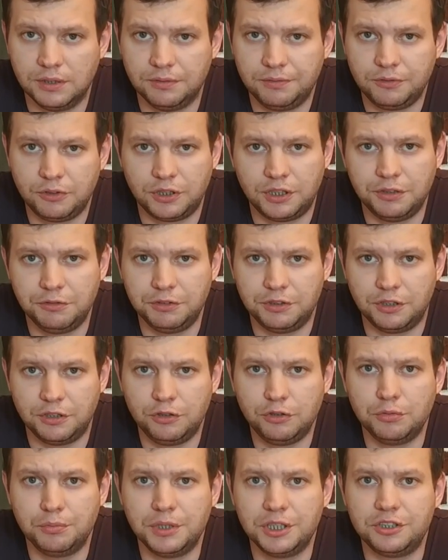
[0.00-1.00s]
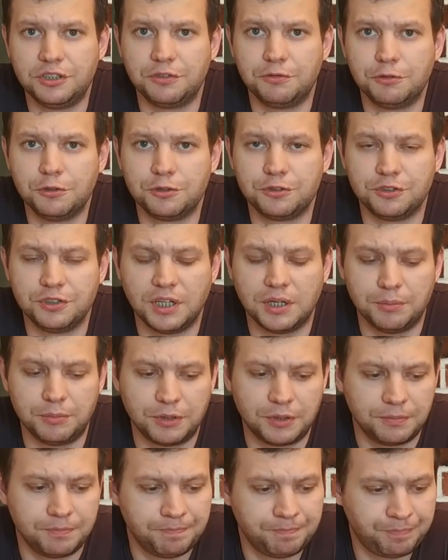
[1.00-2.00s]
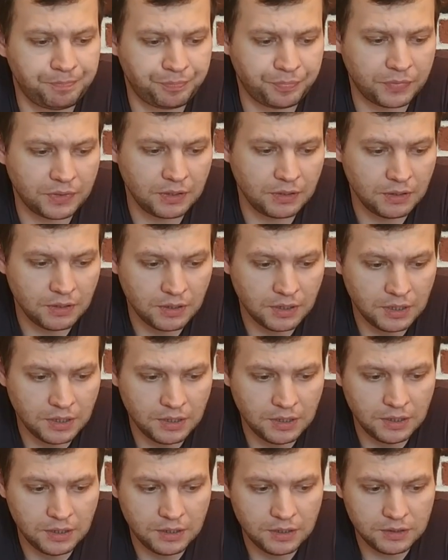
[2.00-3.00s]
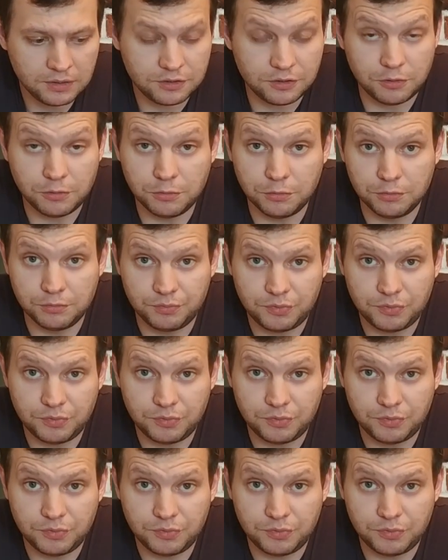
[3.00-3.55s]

to give it a new major version number. So